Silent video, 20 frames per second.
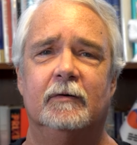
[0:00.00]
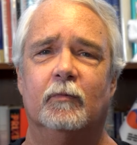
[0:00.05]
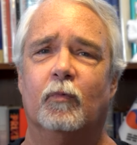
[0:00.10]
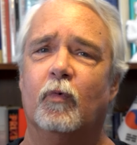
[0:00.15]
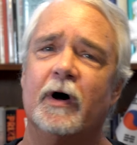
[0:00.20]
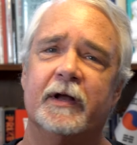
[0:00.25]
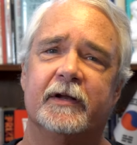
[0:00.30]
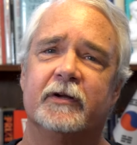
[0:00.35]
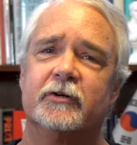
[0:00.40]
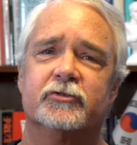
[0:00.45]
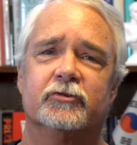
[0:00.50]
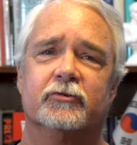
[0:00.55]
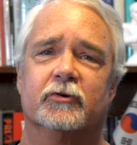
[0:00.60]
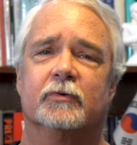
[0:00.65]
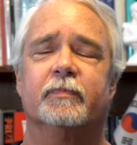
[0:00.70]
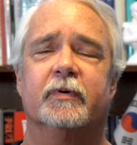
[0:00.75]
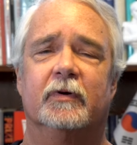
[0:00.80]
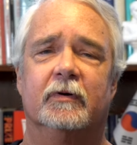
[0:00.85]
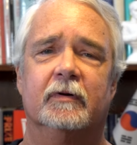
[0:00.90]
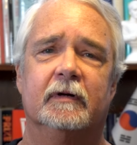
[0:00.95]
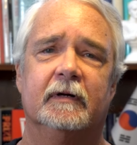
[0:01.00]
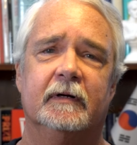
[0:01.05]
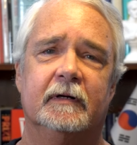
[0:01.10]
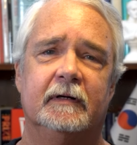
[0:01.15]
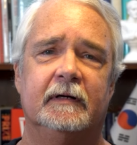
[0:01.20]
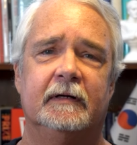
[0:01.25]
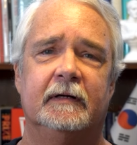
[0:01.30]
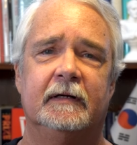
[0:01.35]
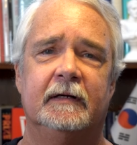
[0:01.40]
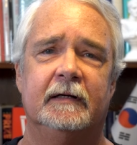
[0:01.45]
What a trooper.
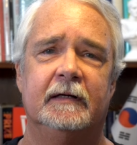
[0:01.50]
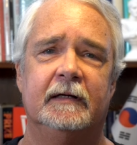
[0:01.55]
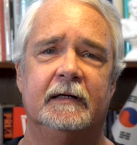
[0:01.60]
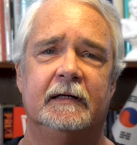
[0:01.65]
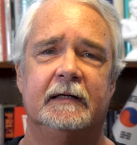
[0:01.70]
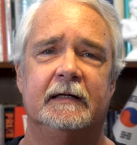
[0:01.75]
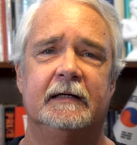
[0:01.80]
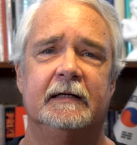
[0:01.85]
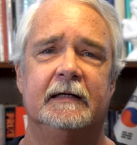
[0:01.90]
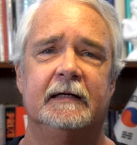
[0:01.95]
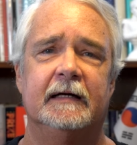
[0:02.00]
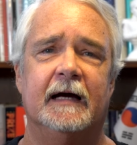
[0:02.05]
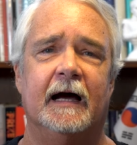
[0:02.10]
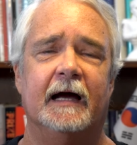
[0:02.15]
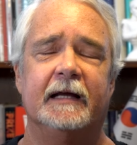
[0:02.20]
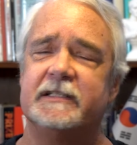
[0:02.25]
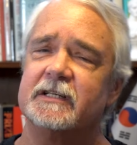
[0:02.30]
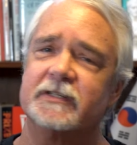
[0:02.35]
I